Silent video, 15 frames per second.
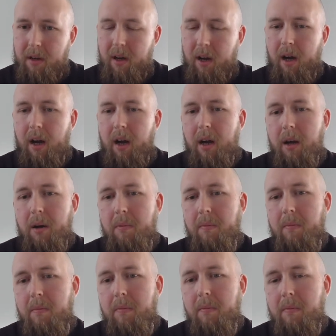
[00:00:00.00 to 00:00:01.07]

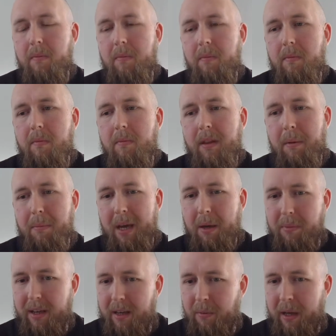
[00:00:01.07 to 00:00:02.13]
then
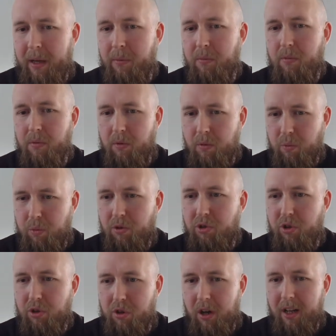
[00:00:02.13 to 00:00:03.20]
maybe it would have
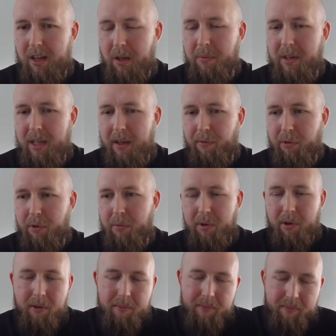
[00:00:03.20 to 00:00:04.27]
just gone a little bit different.
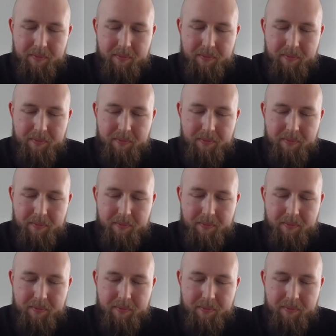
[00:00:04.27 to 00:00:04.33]
But